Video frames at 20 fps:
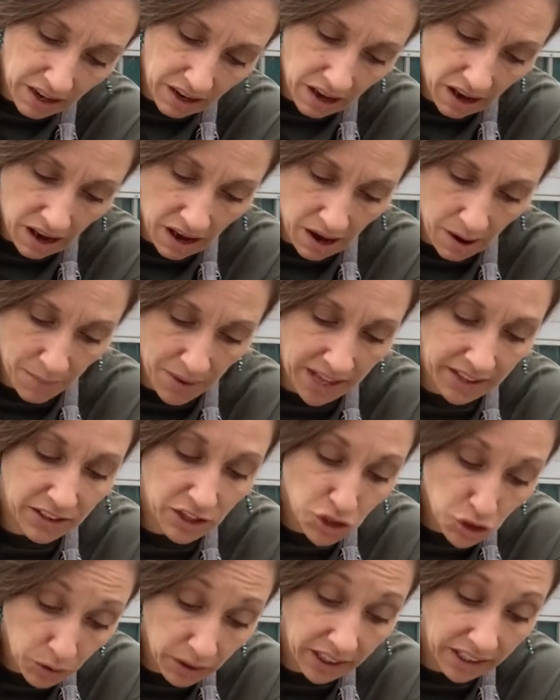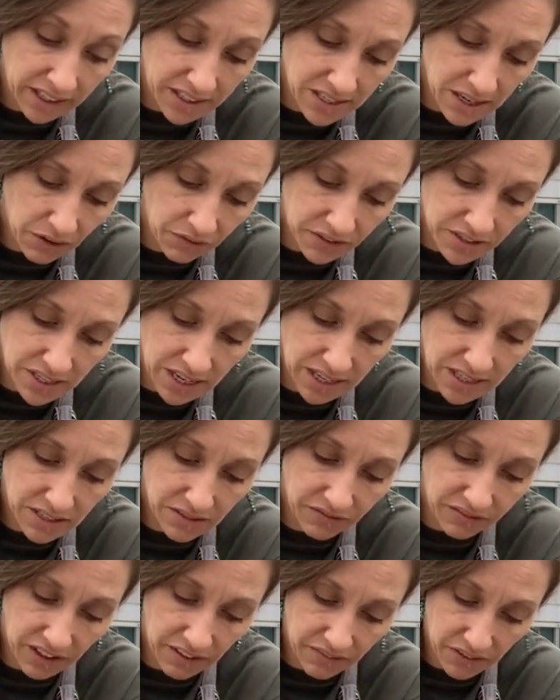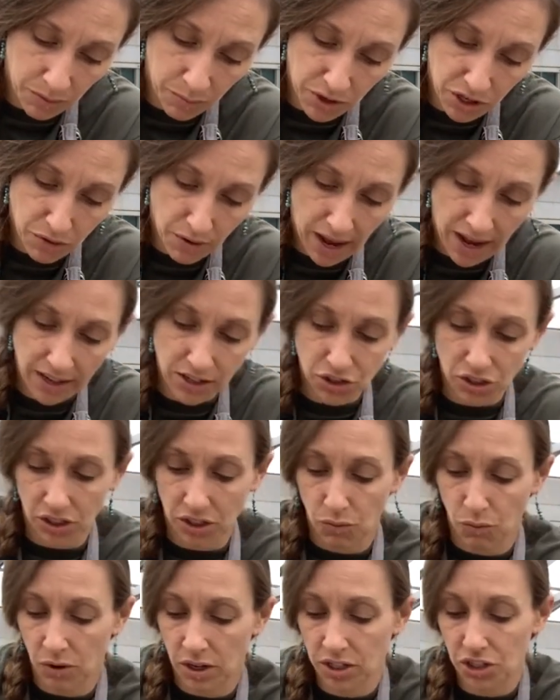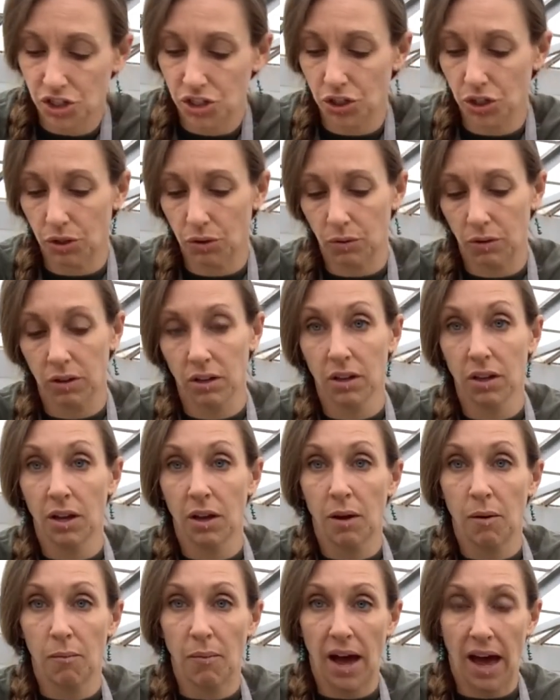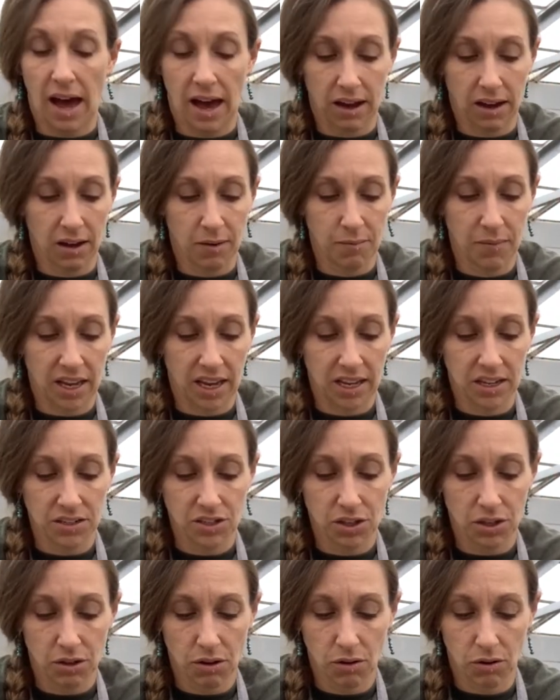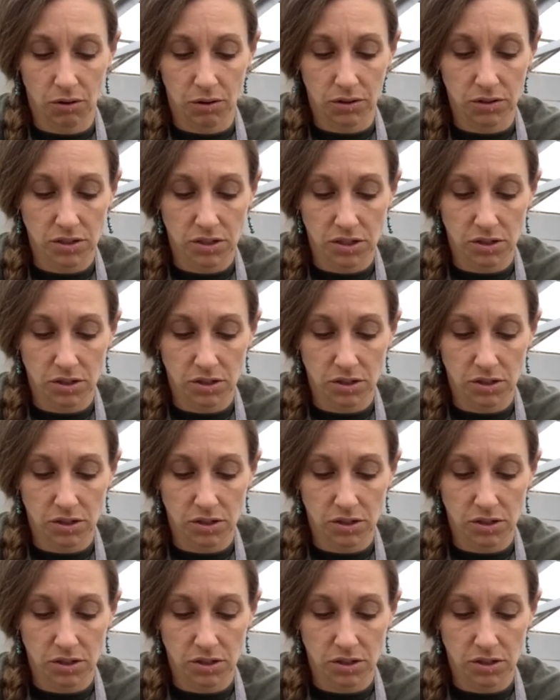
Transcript: And the soil itself is nice and fluffy, but you actually want to pack them into the holes.